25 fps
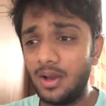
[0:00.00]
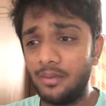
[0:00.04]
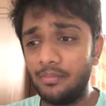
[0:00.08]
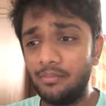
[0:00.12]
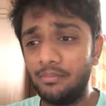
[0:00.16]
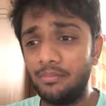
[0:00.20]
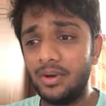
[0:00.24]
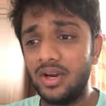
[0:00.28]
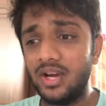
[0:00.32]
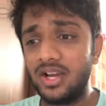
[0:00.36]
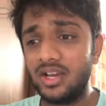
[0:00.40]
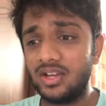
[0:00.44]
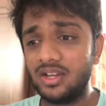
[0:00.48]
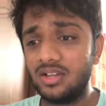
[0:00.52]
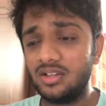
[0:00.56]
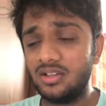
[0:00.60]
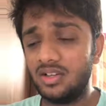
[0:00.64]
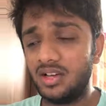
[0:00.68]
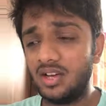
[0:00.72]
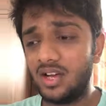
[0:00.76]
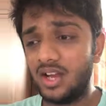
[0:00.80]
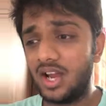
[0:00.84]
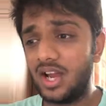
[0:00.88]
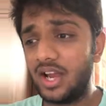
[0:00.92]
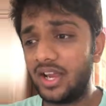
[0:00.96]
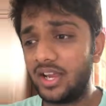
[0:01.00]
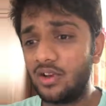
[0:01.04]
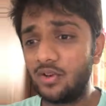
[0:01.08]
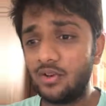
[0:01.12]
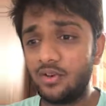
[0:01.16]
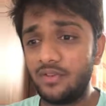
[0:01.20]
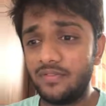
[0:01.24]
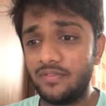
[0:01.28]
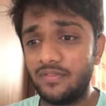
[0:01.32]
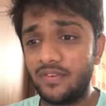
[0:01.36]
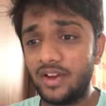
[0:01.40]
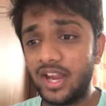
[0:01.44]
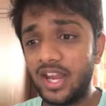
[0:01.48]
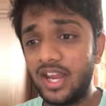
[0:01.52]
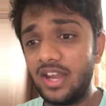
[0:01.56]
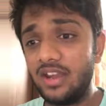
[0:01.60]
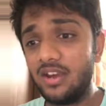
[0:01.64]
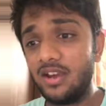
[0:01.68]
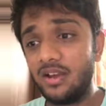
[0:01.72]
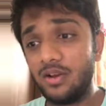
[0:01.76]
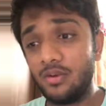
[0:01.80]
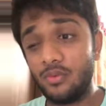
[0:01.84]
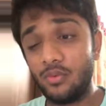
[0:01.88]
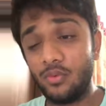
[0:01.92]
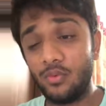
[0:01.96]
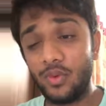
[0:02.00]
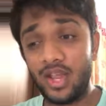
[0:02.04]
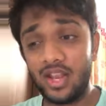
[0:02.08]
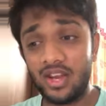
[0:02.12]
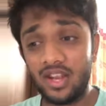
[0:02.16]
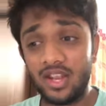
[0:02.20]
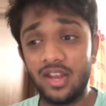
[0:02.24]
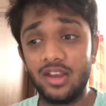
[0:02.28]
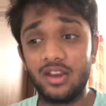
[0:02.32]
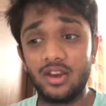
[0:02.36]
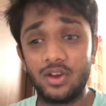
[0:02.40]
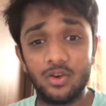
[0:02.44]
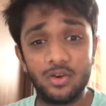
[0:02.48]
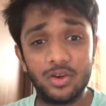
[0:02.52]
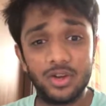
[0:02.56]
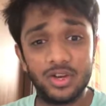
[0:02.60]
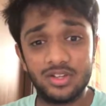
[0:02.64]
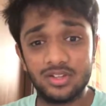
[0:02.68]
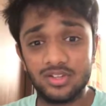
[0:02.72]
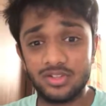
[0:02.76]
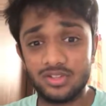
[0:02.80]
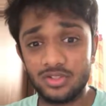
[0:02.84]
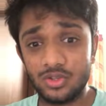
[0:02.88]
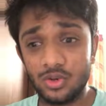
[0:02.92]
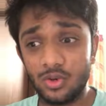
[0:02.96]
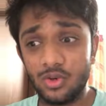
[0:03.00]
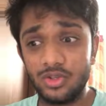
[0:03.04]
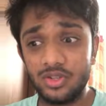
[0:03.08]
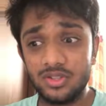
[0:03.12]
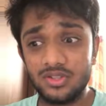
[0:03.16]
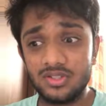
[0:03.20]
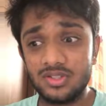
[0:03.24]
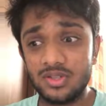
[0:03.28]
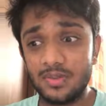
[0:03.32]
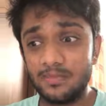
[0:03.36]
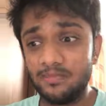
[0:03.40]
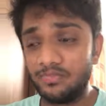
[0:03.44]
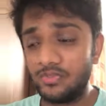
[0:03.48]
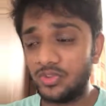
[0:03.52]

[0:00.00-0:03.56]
but I could find very good zones.